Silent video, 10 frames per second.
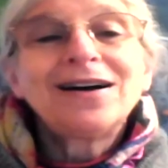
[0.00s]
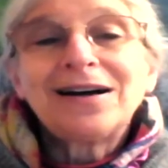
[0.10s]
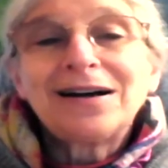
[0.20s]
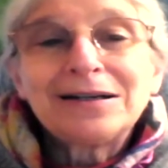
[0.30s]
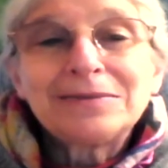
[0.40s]

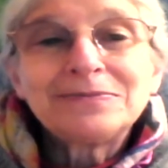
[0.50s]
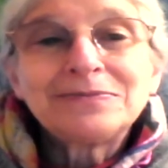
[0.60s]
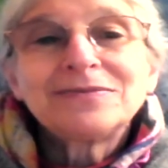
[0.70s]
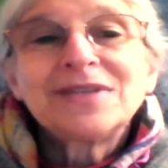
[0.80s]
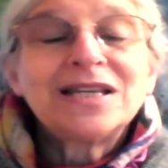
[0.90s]
um,
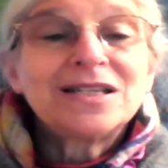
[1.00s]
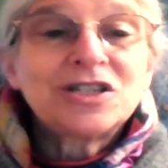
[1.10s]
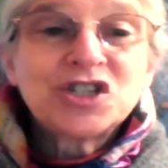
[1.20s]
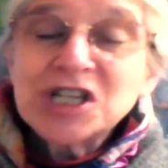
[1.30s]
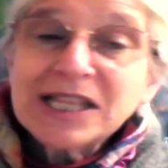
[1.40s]

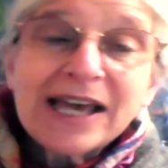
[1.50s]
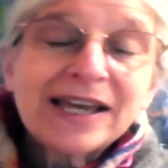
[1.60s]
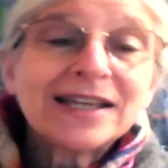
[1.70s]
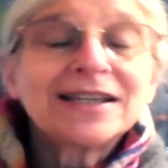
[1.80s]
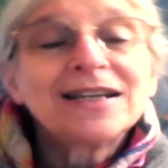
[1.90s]
in
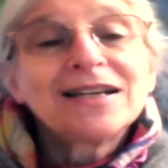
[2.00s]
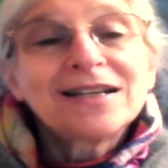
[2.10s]
Chile,